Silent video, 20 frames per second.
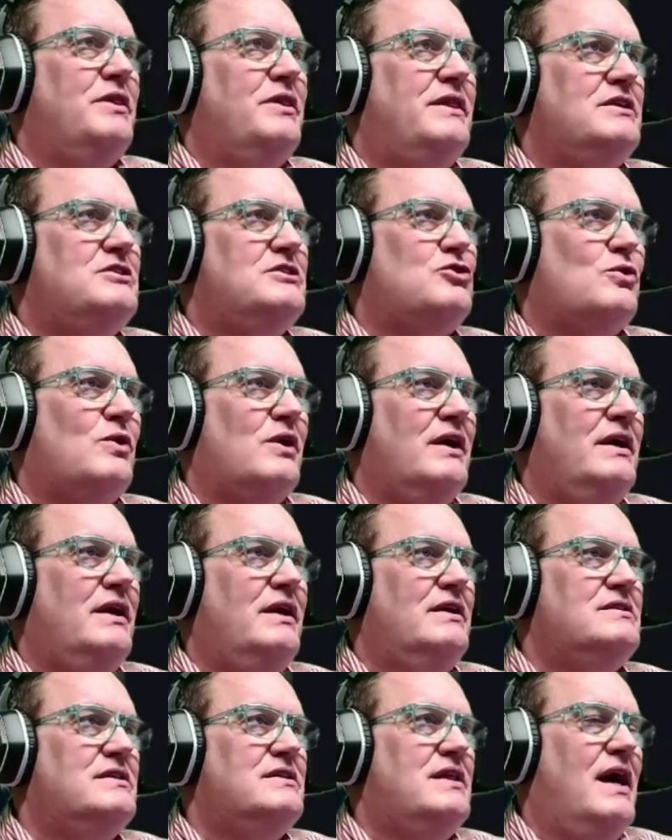with this story
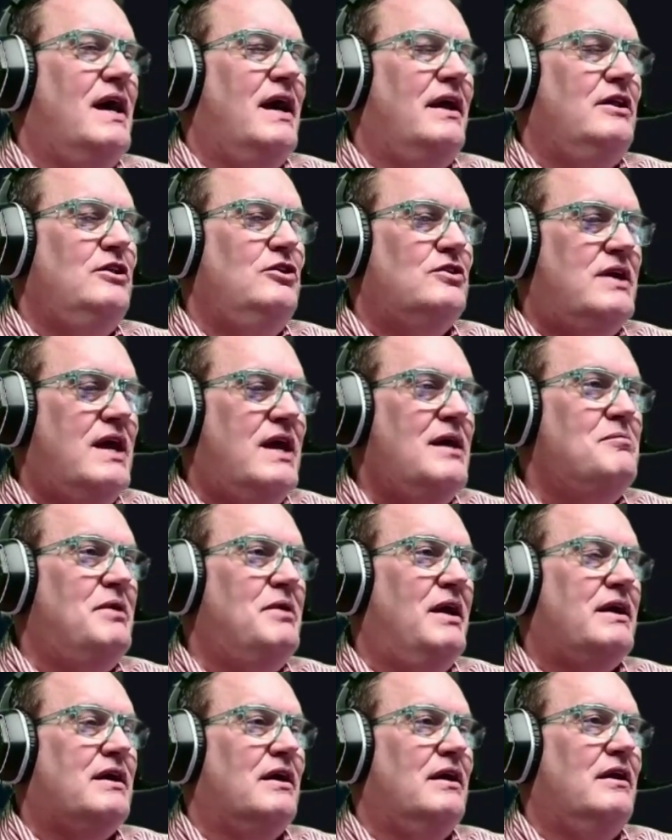is that you can
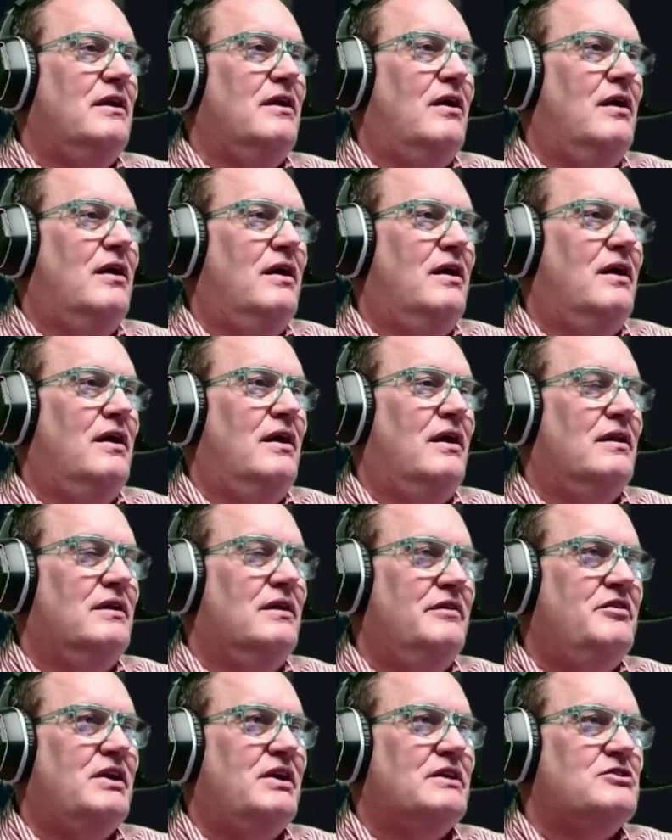make an
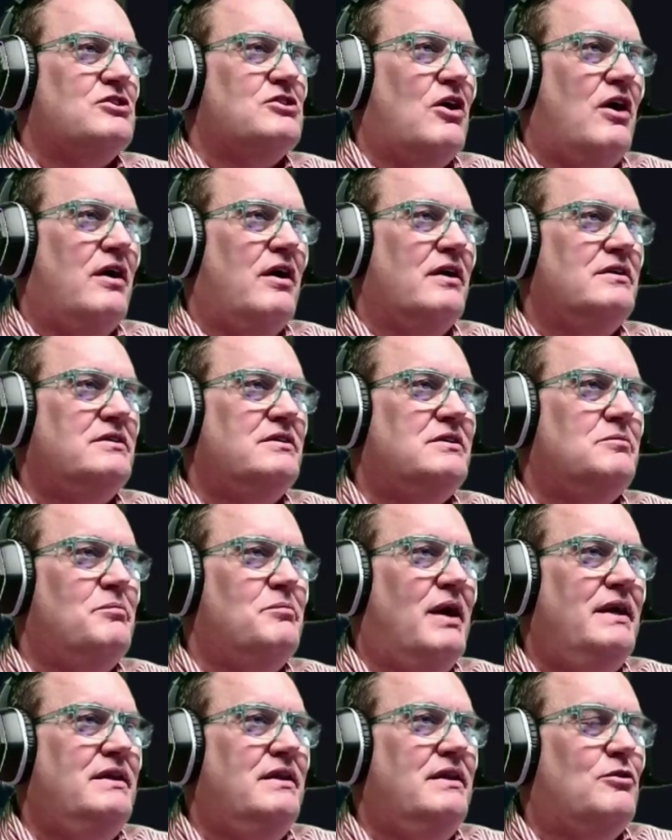living as an artist.
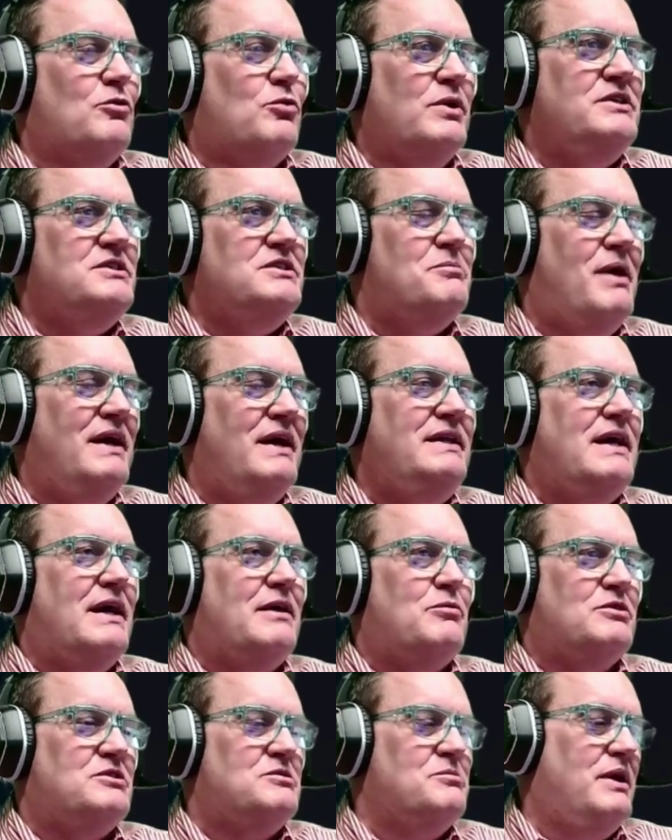The reason my
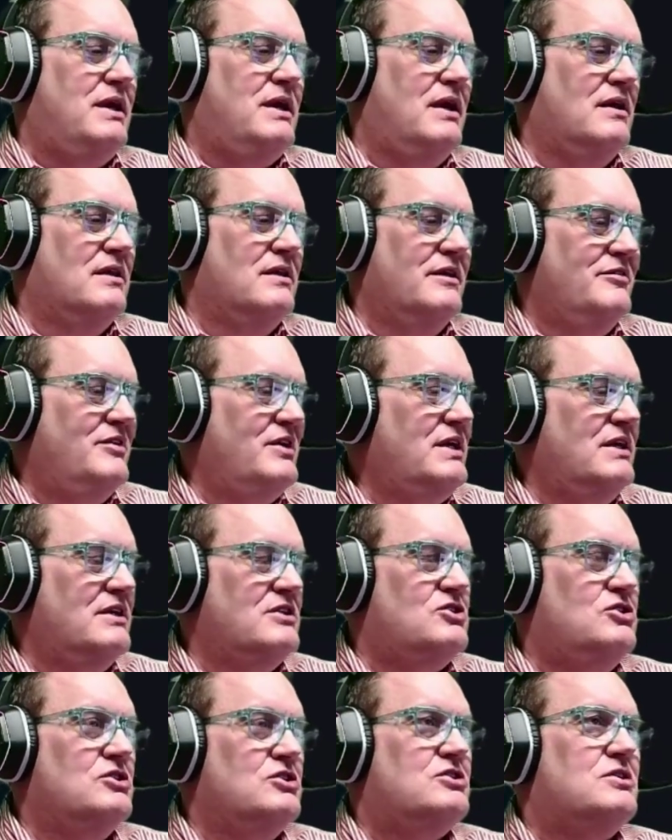dad wasn't making a living
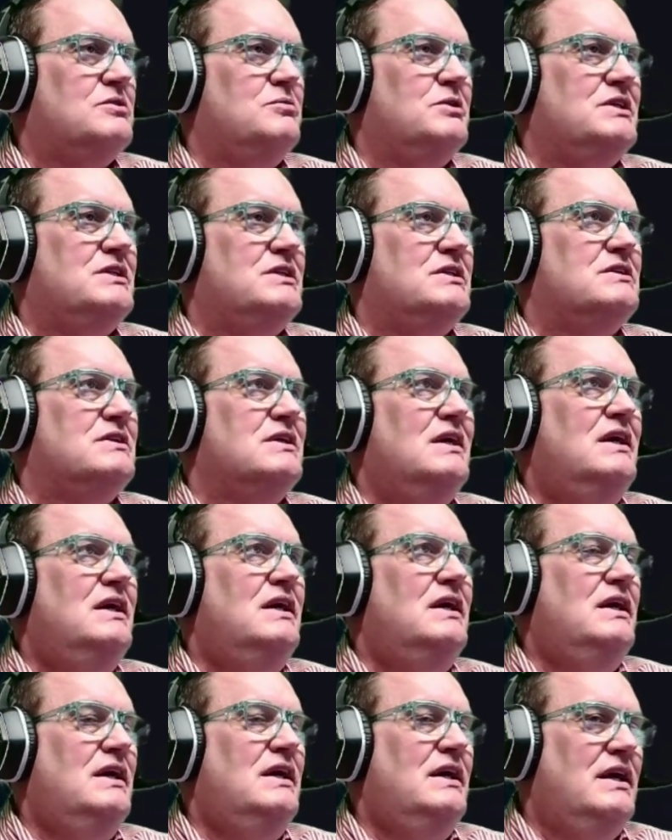is just because
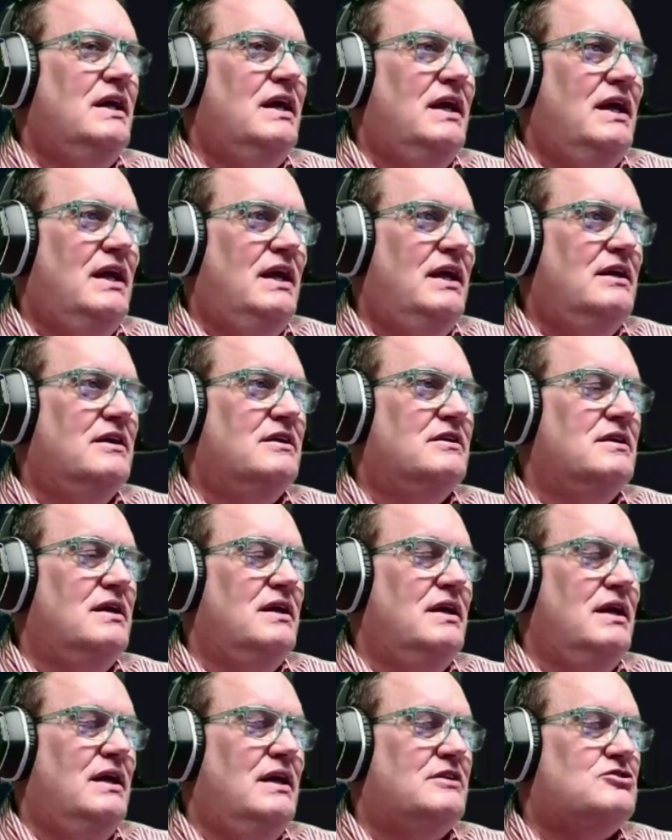
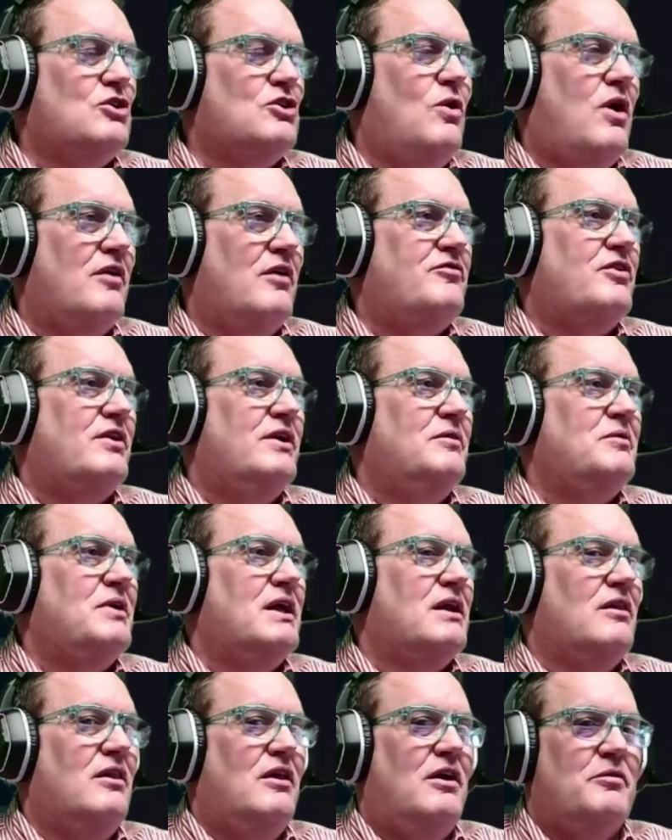it's so hard for him to
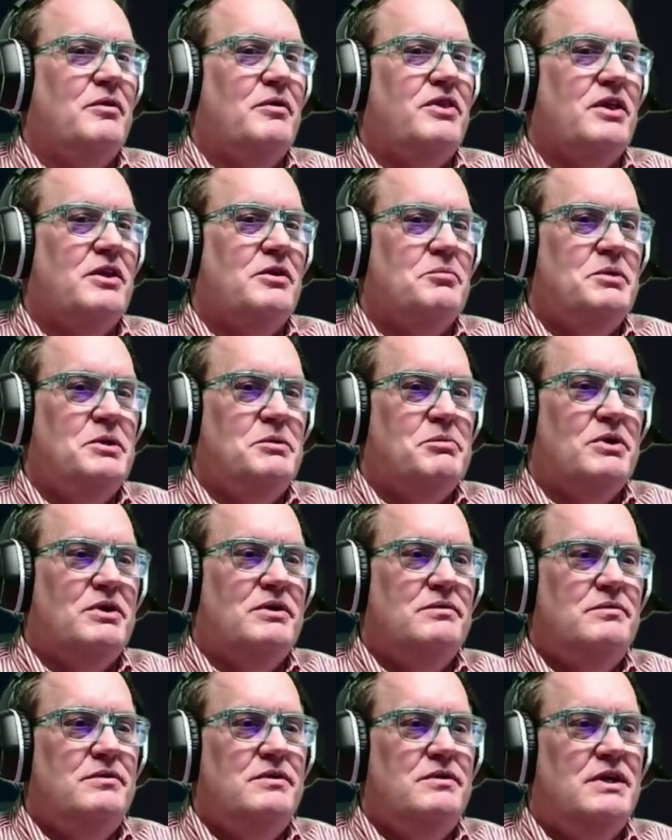get along with other
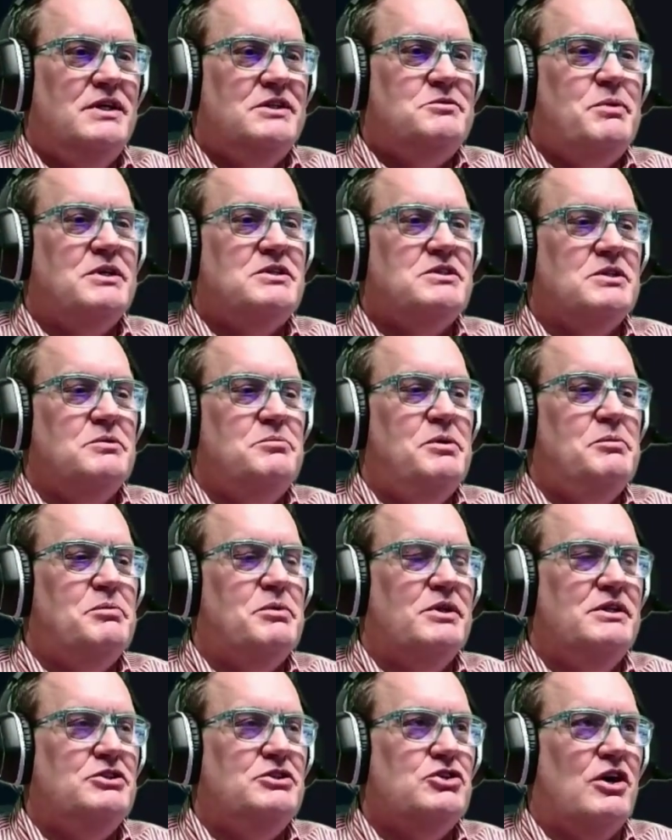people, especially
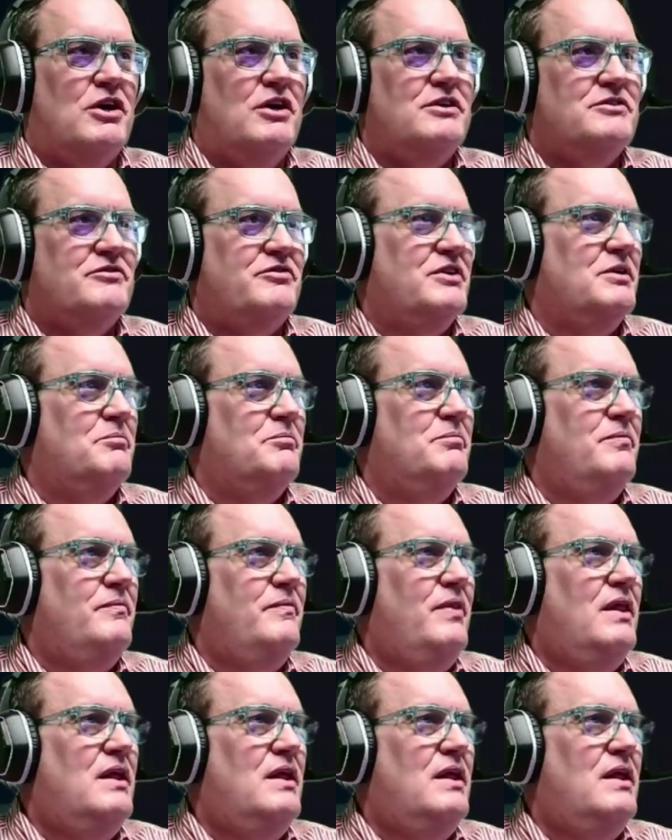people in charge of him.